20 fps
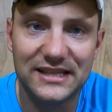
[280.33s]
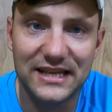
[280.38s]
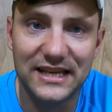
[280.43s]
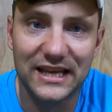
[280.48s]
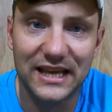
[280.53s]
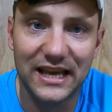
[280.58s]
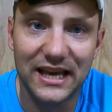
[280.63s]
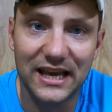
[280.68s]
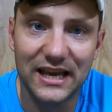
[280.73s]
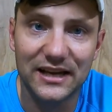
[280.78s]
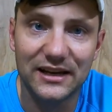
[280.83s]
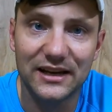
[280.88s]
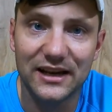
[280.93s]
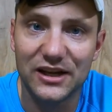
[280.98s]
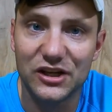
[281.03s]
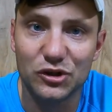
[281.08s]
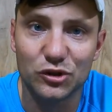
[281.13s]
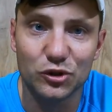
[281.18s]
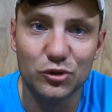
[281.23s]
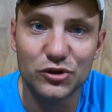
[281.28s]
dig in
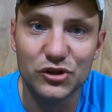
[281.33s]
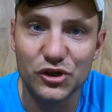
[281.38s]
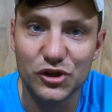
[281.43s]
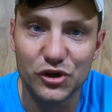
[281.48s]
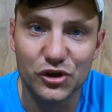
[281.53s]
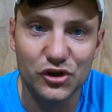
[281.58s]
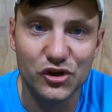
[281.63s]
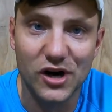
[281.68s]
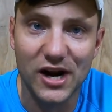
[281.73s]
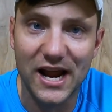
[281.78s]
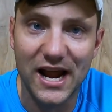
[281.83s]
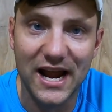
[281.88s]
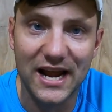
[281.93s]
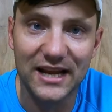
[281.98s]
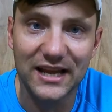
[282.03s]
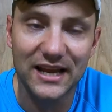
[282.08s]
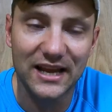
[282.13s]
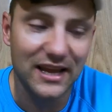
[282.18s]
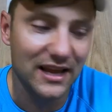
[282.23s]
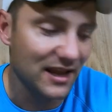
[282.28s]
and you loosen your
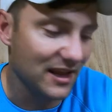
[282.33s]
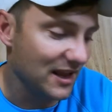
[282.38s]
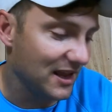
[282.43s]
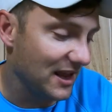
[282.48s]
drag,